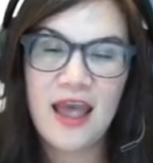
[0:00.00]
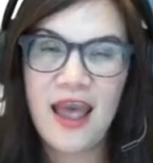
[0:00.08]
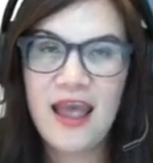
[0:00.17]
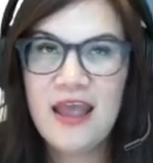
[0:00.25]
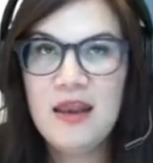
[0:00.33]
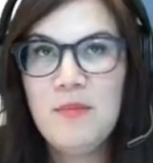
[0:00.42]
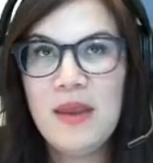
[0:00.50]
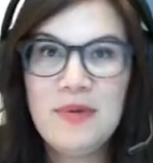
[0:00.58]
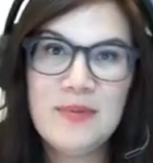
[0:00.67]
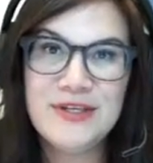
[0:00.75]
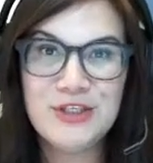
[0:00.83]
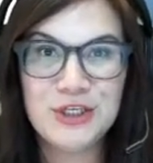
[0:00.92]
and maybe
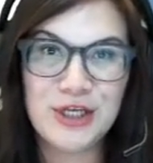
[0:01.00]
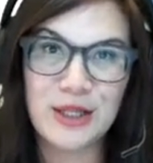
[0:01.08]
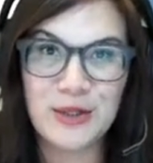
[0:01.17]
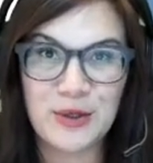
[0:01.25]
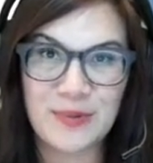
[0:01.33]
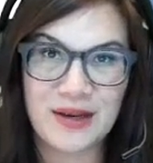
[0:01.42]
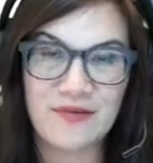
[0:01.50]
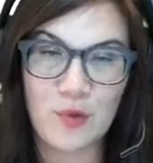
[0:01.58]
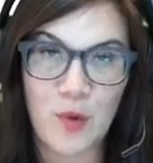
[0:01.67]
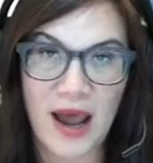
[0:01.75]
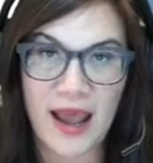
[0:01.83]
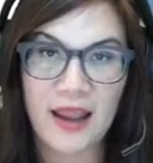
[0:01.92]
mention a little bit of the
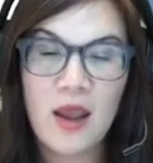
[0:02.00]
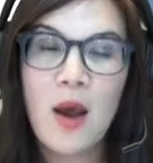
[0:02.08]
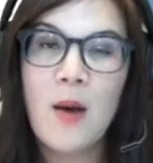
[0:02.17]
why.